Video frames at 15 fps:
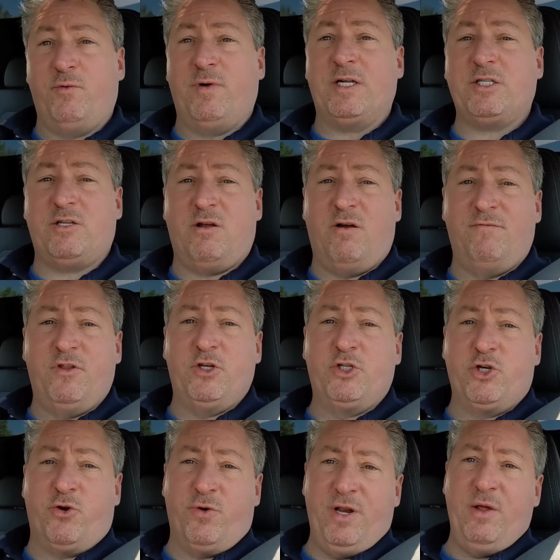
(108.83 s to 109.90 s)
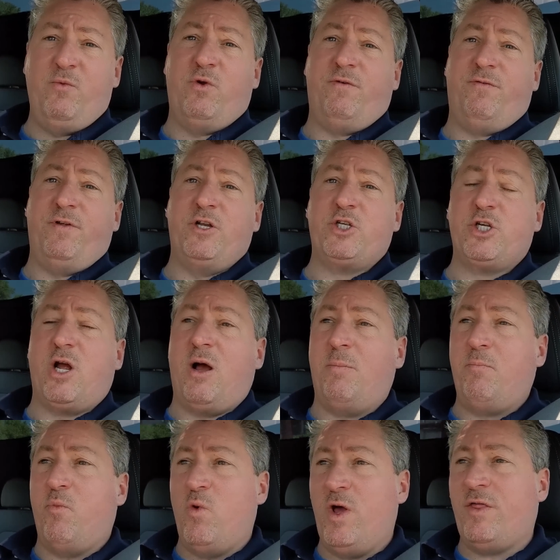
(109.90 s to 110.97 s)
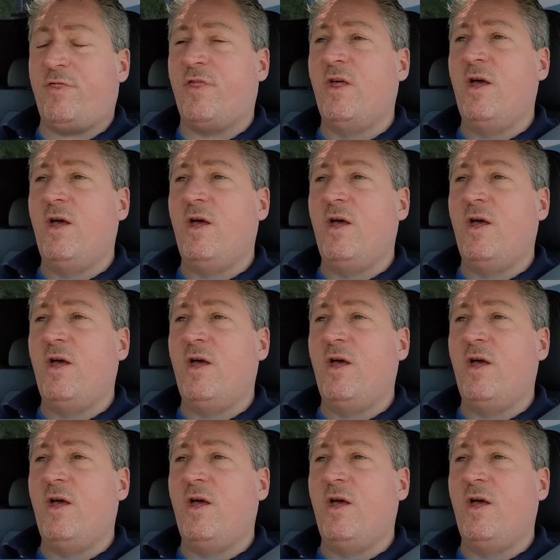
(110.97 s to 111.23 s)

rest of the journey, we'd finish up with